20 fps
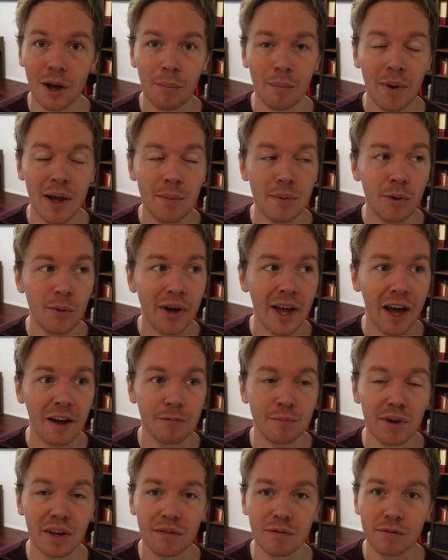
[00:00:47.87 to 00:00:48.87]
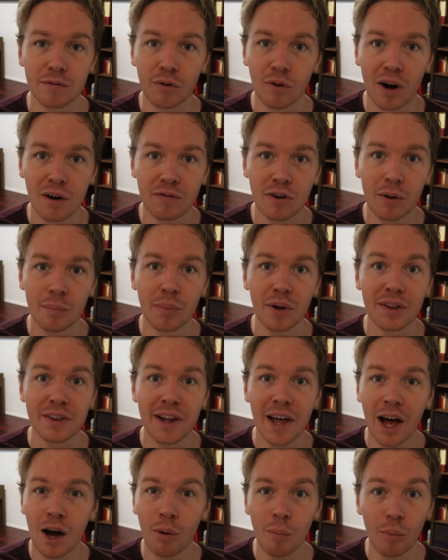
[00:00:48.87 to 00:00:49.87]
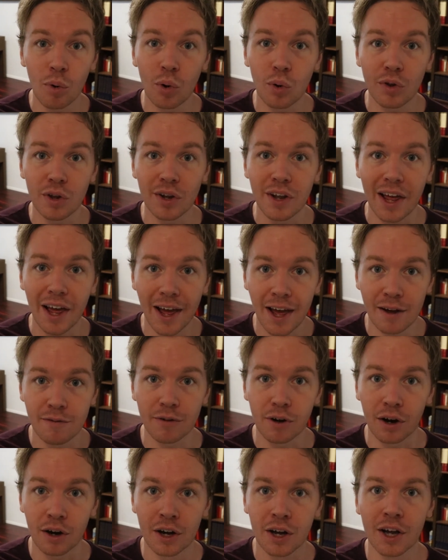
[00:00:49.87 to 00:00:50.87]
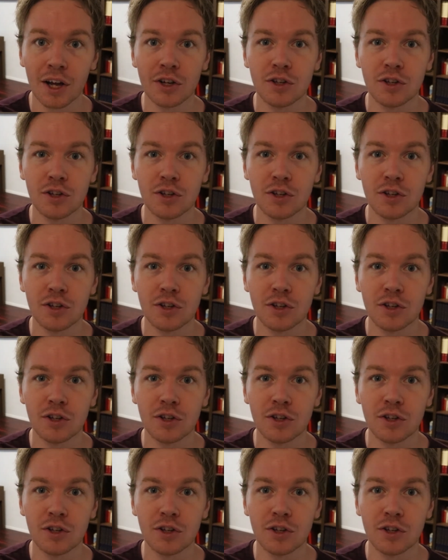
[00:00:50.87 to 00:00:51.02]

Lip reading: Maybe we have been forever, but now more than ever,